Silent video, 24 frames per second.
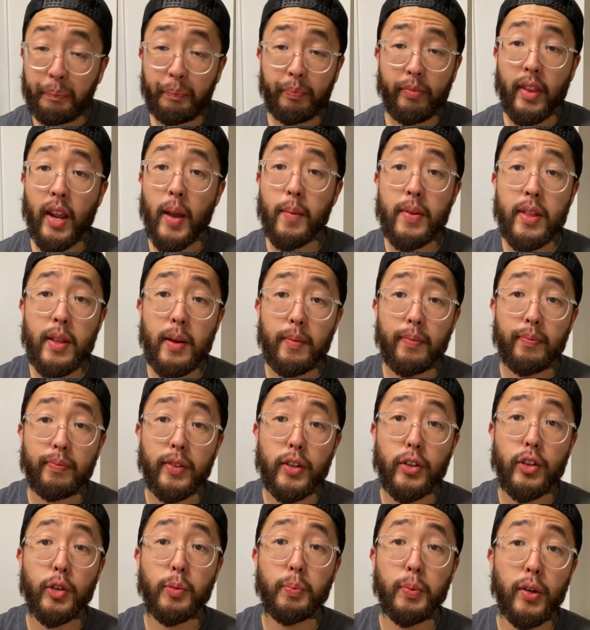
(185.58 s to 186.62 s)
I mean,
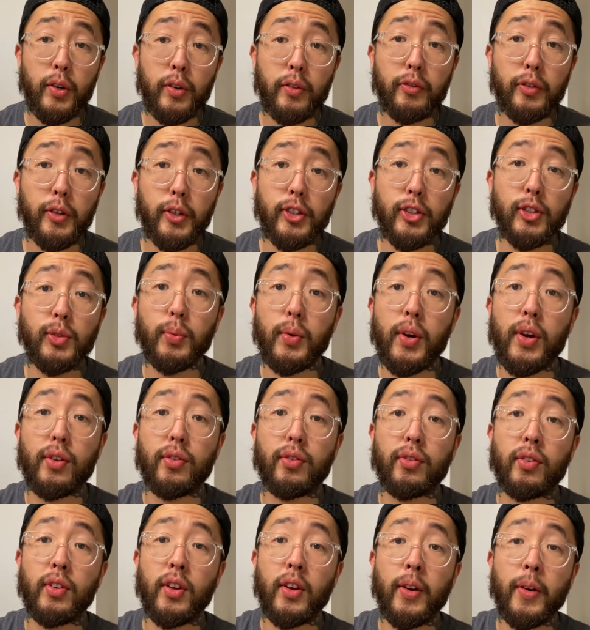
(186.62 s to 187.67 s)
the spoonfuls with,
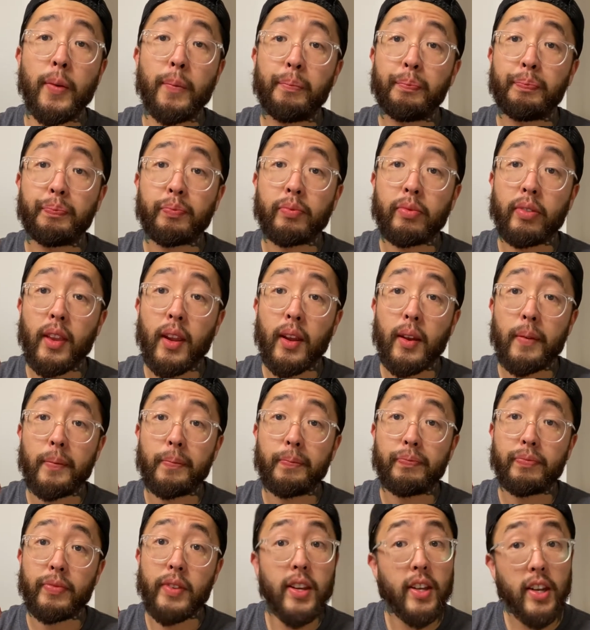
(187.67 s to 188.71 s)

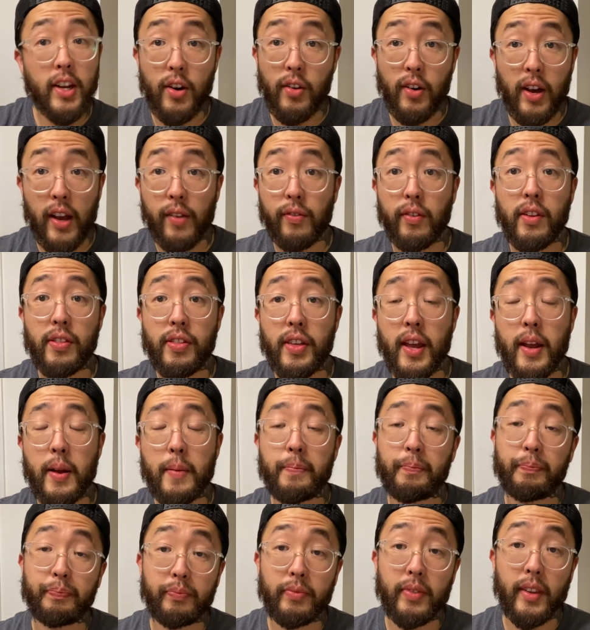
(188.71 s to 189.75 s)
you know, everything.
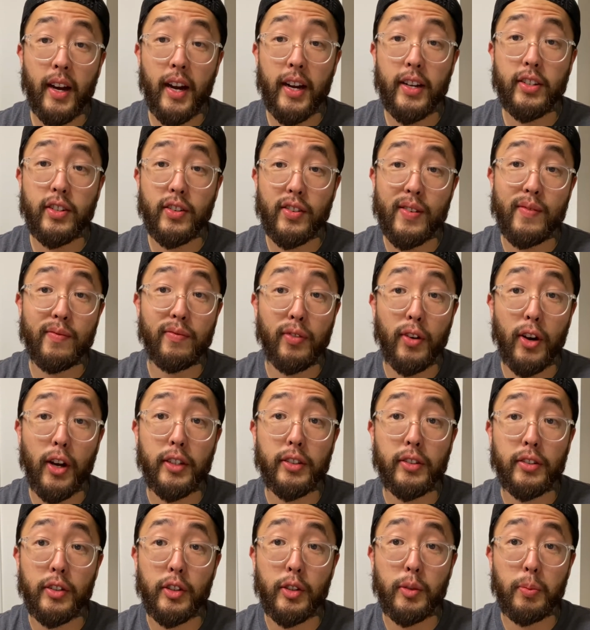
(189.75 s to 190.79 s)
Ice cream,
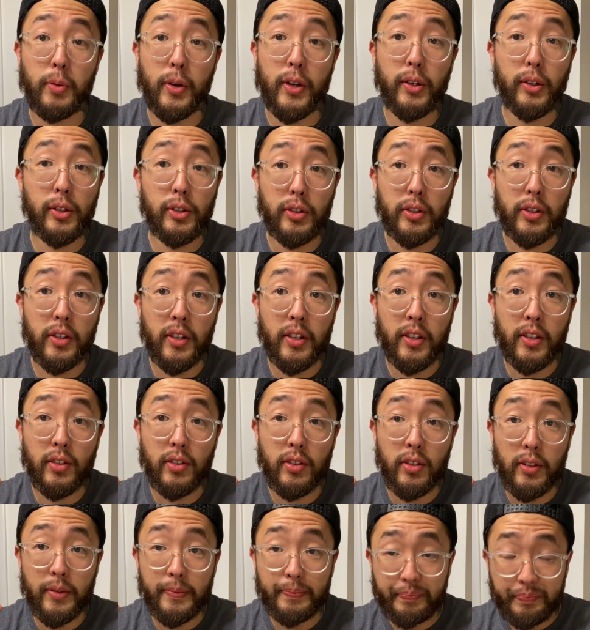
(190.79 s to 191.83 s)
frosting, sprinkles, cookies.
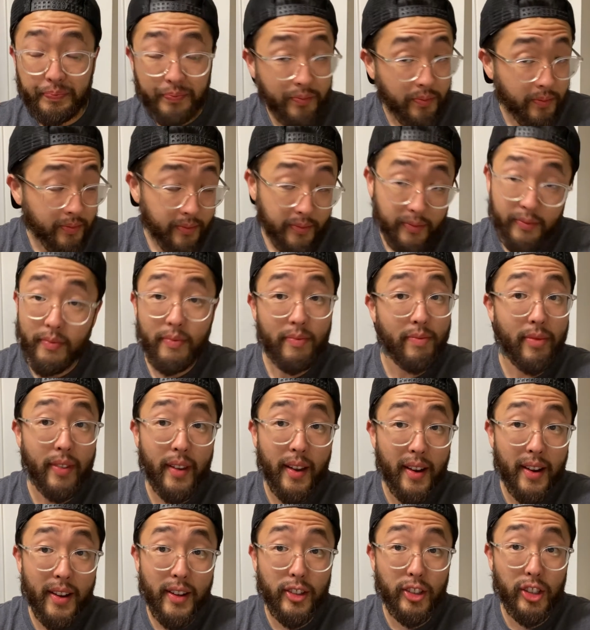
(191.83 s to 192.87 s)

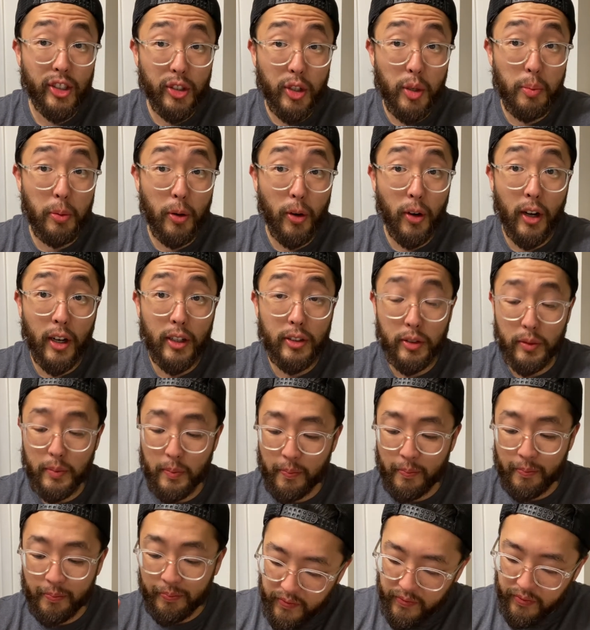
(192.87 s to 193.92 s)
Super
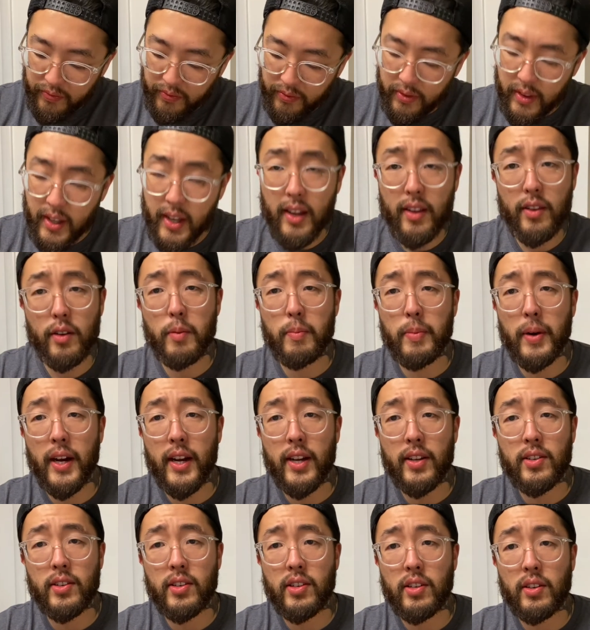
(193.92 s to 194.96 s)
awesome. The other
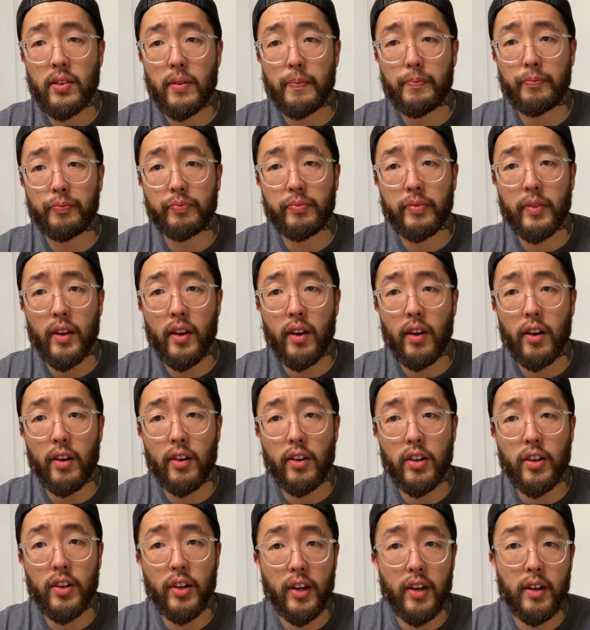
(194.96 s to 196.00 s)
bites
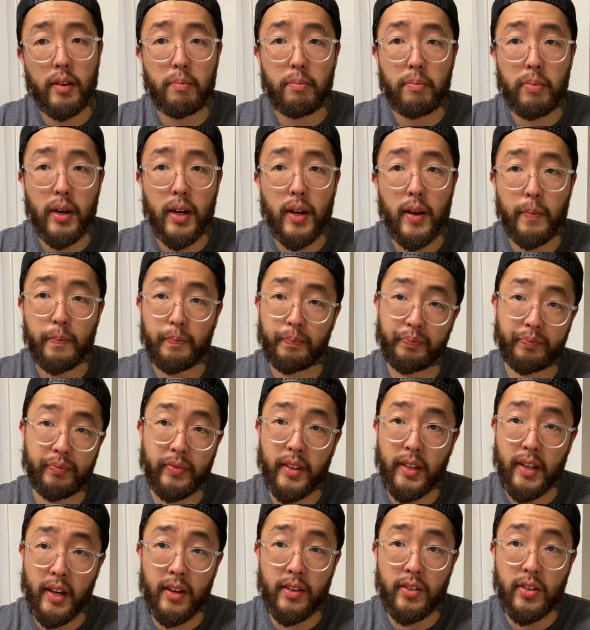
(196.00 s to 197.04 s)
are good, but
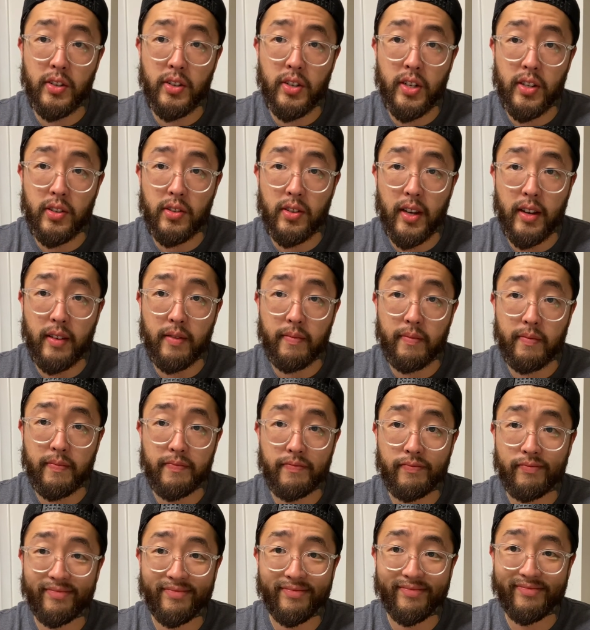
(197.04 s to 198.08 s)
kind of just taste like,
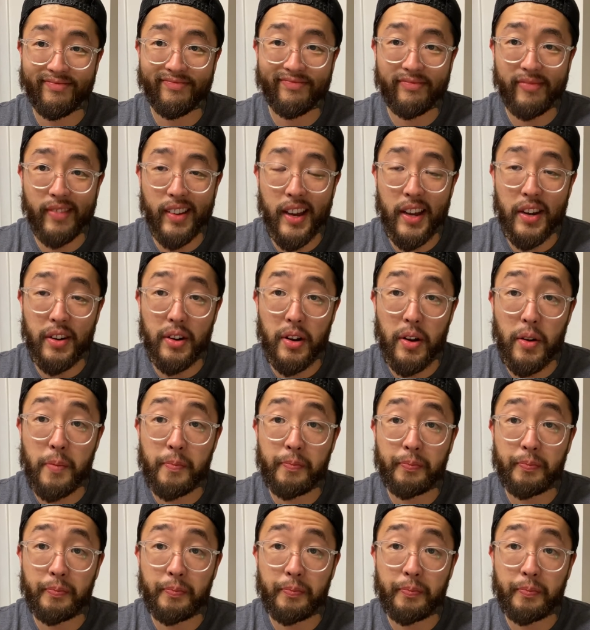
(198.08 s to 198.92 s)
I don't know,